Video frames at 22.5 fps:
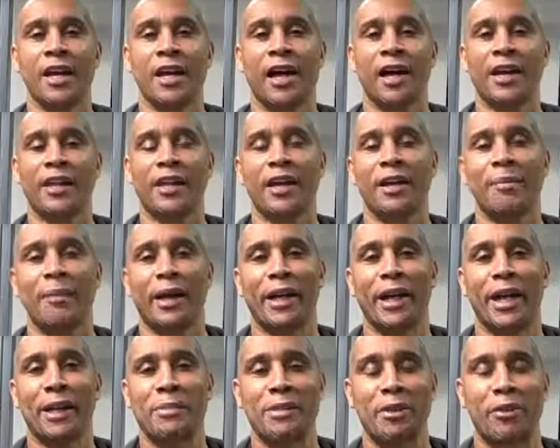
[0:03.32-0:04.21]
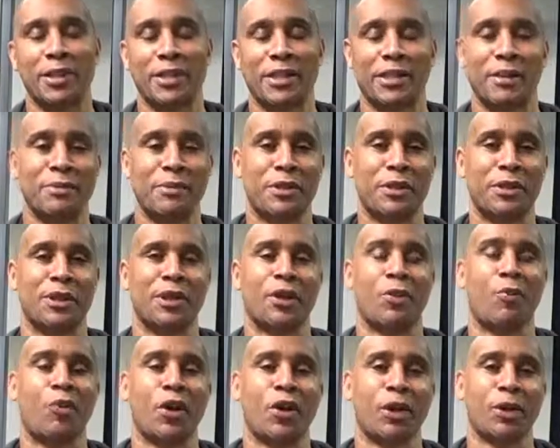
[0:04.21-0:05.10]
Hi there, my name's Eric Simpson
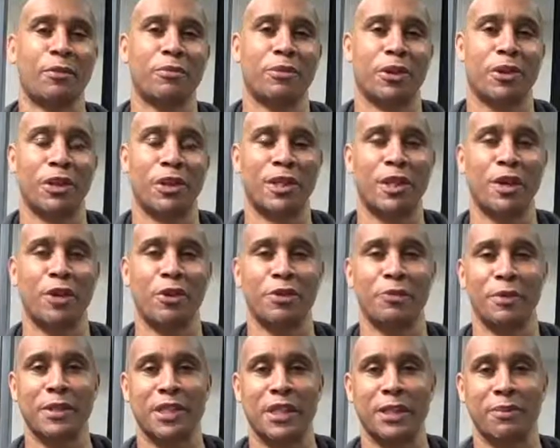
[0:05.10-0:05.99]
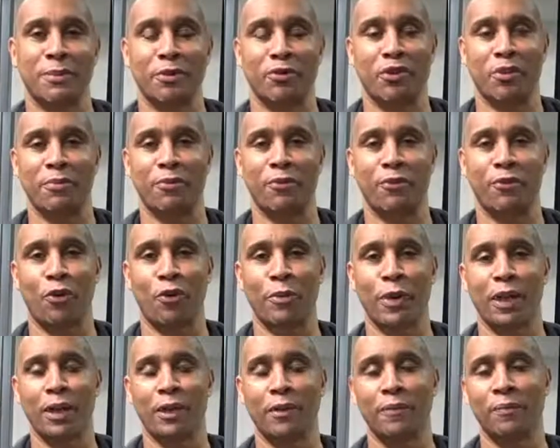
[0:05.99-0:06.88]
and welcome to the Coach Me Slim and Trim
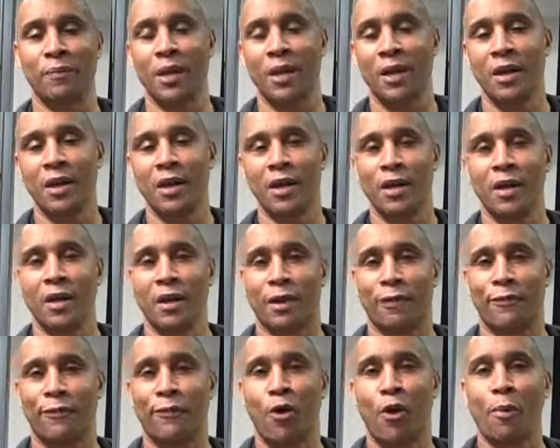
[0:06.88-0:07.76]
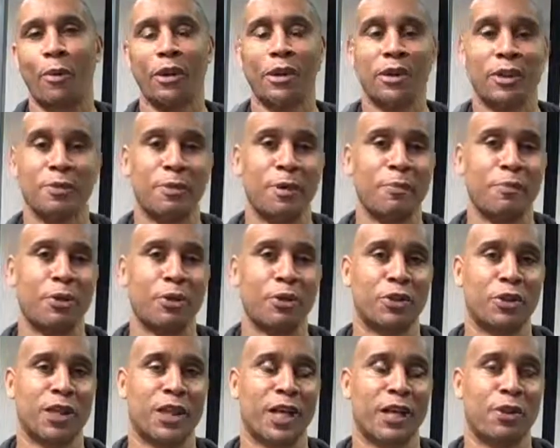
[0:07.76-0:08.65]
formula. A formula that's been put
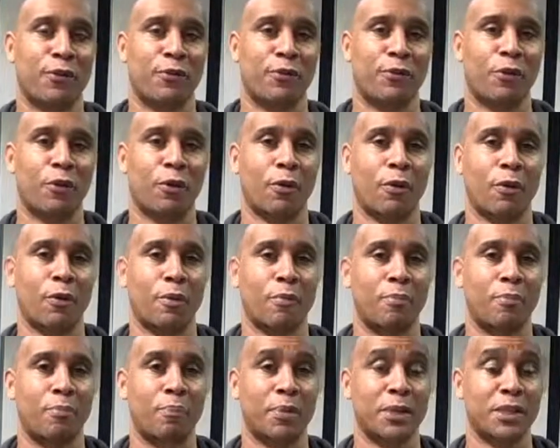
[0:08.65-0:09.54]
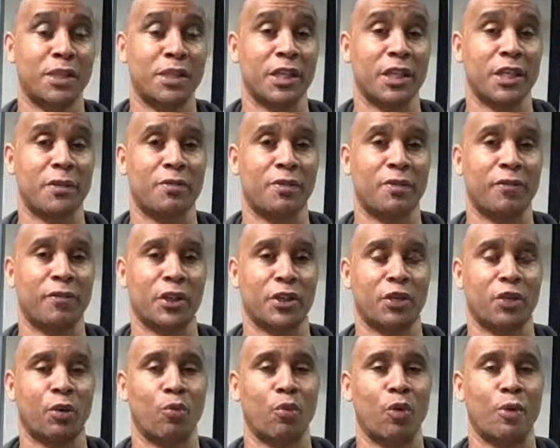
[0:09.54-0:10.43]
together for busy
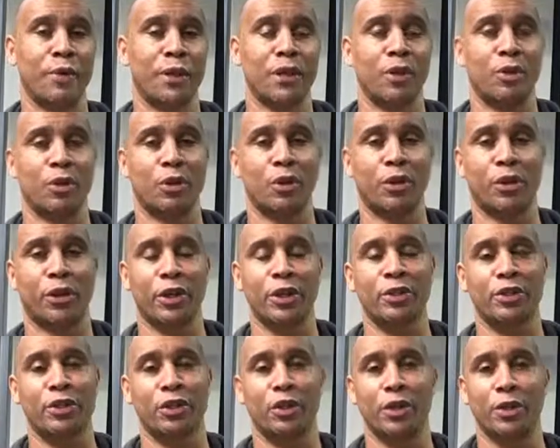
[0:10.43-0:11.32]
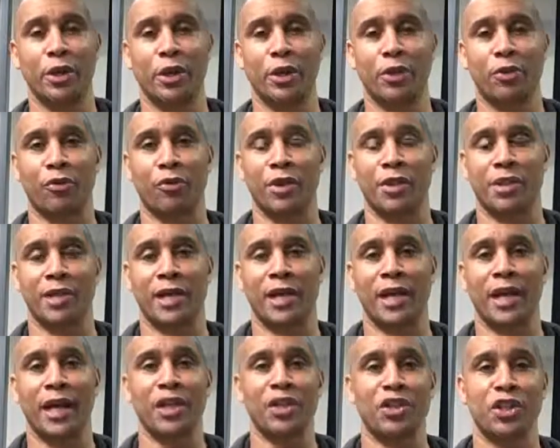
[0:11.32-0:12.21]
professional women who are looking to increase their
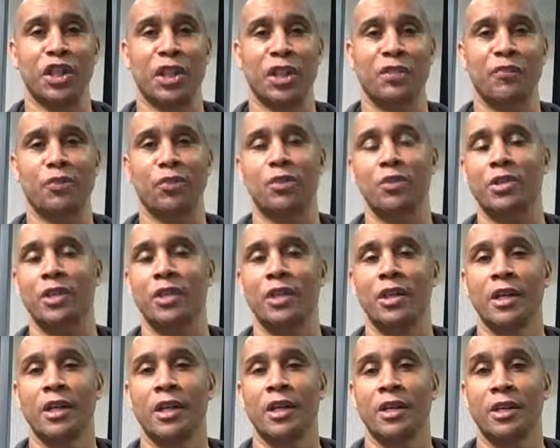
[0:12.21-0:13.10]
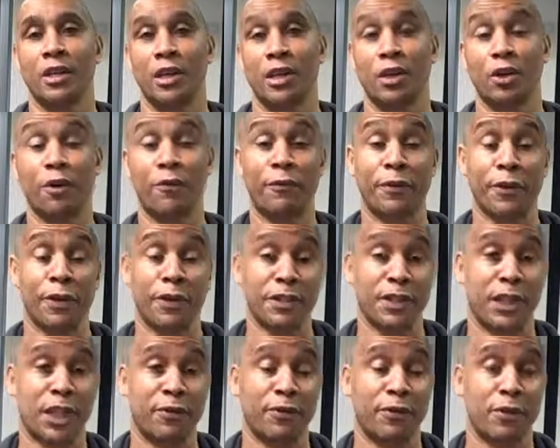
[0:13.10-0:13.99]
energy levels, their
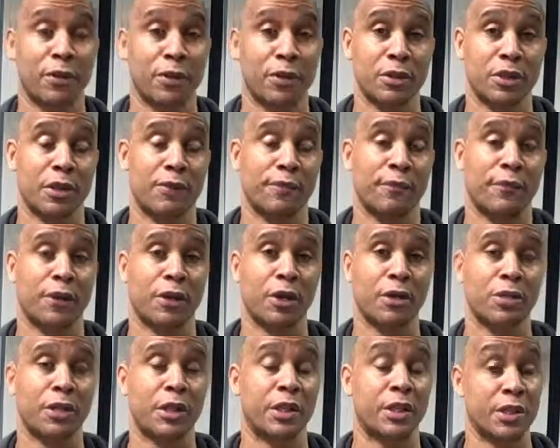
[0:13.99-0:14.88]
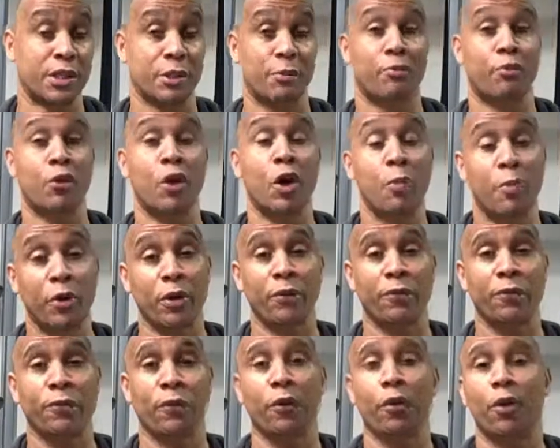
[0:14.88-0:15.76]
confidence levels, and for those that it's
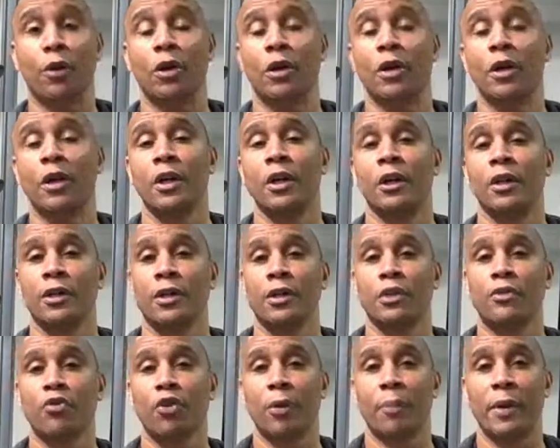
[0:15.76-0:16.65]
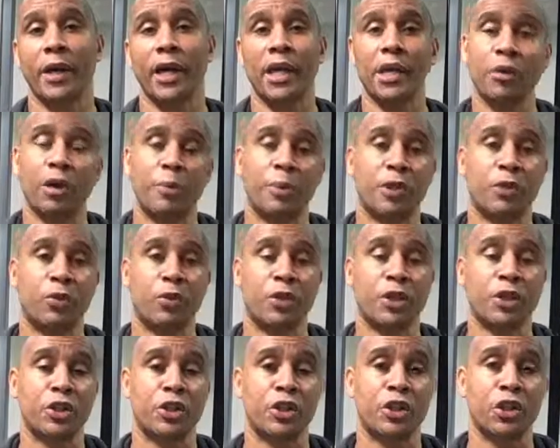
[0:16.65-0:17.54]
appropriate for, to drop anywhere
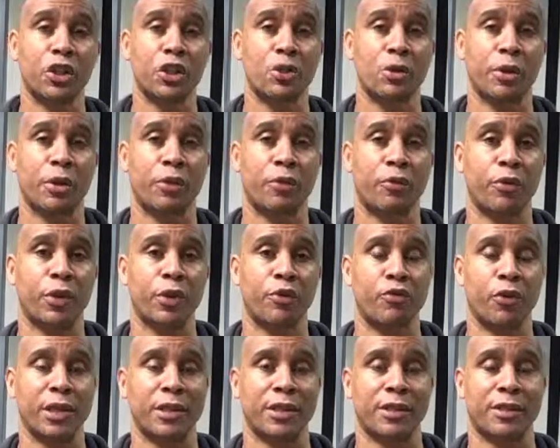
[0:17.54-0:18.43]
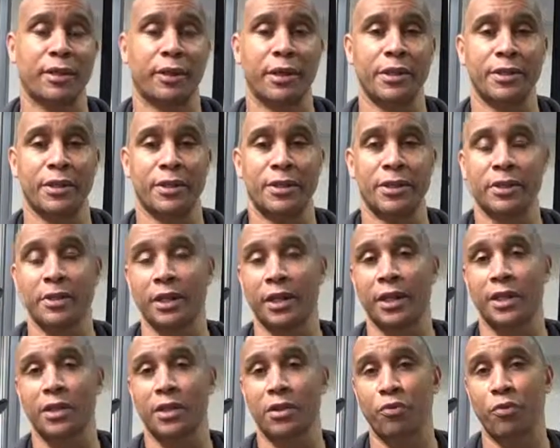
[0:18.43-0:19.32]
between 2 and 3 dress sizes in the
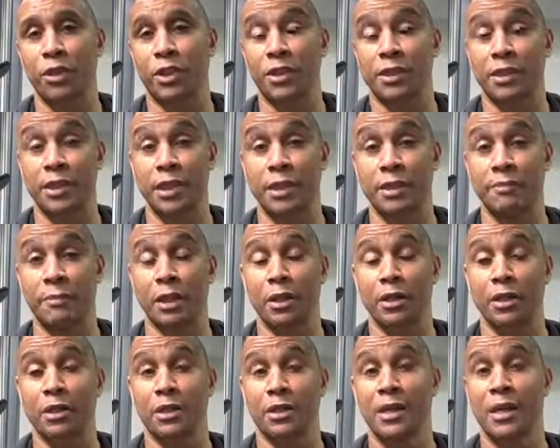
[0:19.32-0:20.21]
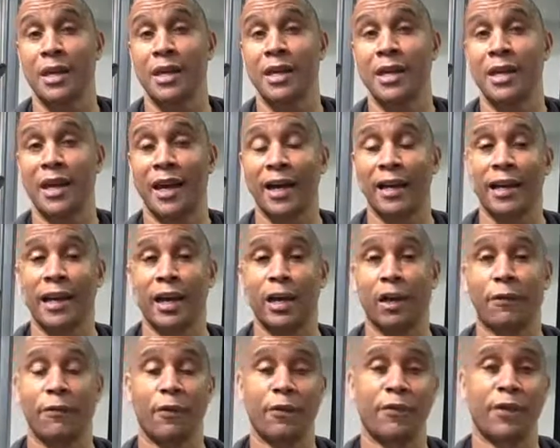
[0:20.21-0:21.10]
next 3 to 6 months and get
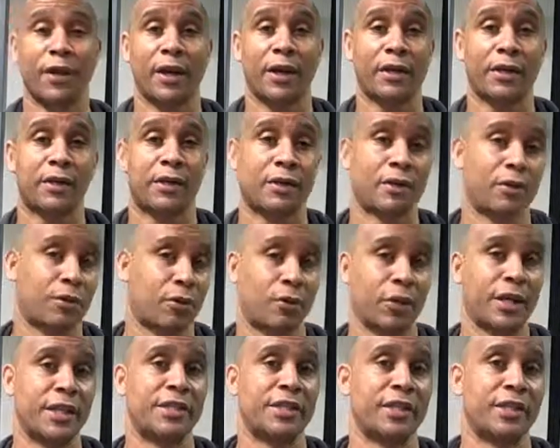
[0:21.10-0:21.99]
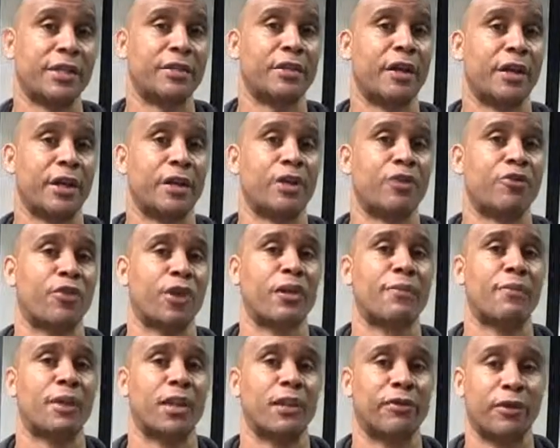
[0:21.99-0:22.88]
off of that crazy diet
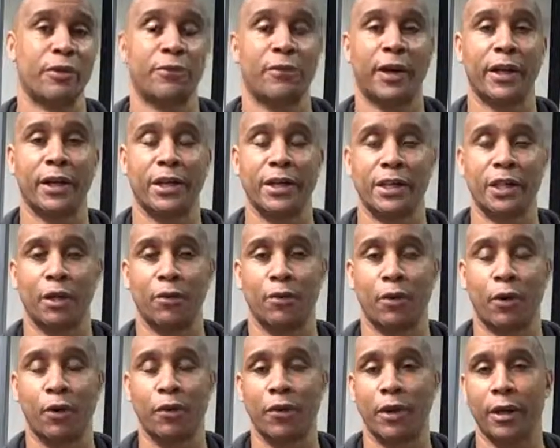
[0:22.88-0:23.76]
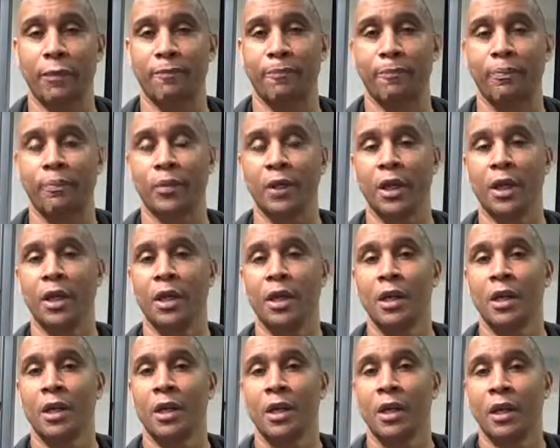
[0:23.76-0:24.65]
treadmill if you find yourself on there.
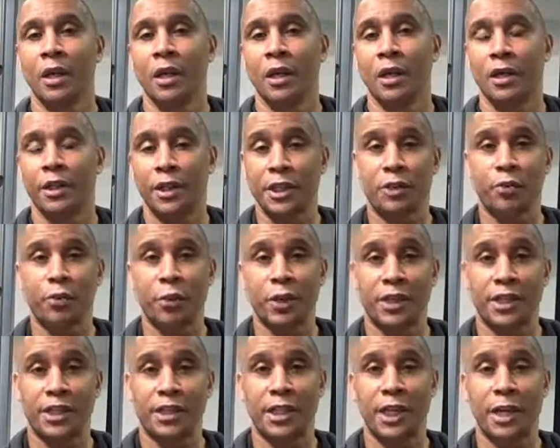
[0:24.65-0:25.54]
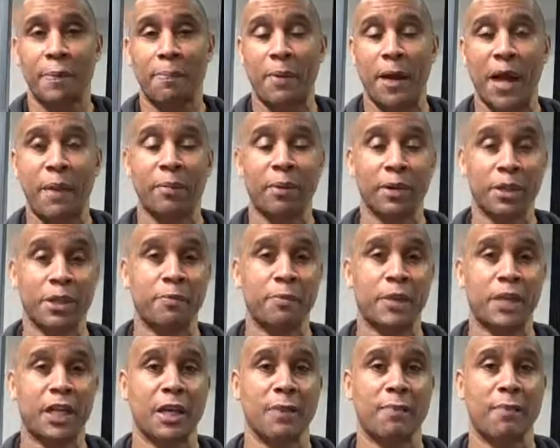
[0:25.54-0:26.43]
This week's tip, I'm going to
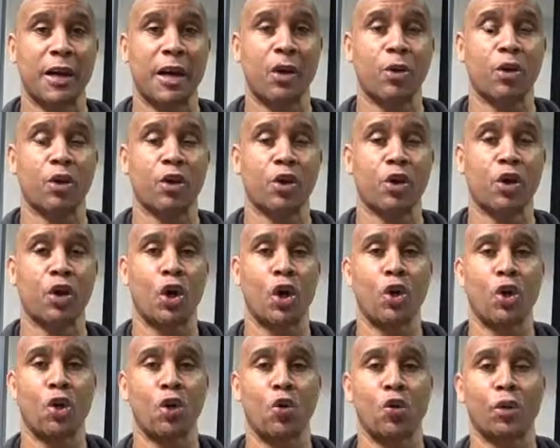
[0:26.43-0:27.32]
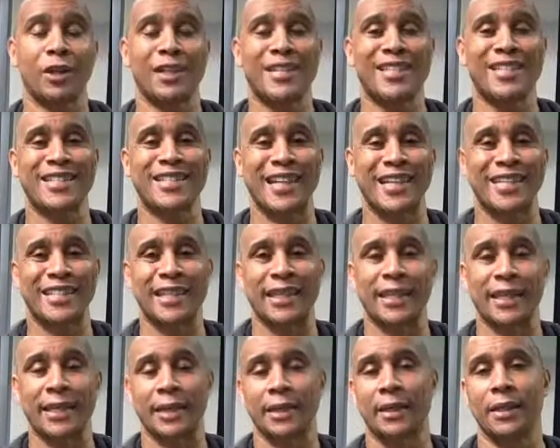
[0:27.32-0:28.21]
speak about goal
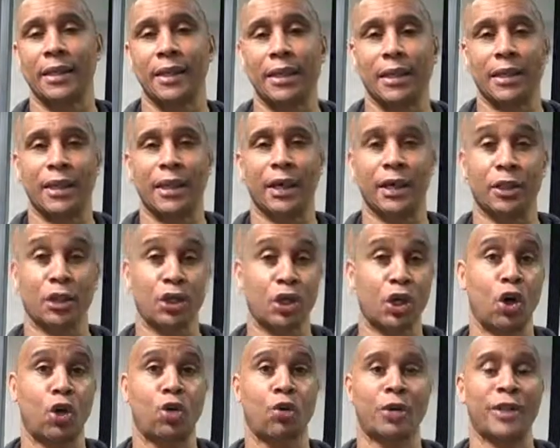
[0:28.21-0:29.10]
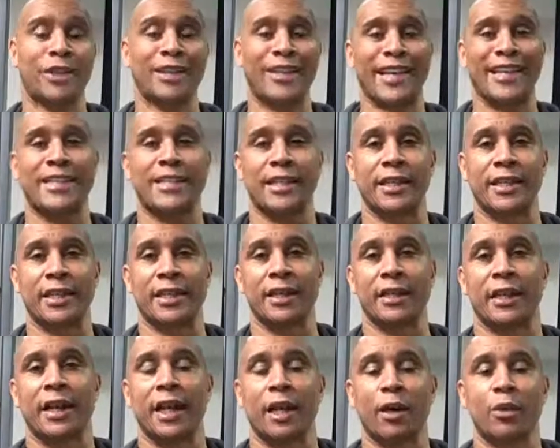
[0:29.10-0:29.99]
setting and goal getting
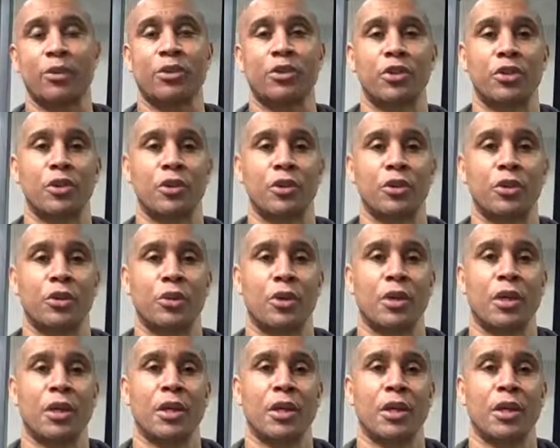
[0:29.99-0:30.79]
and how to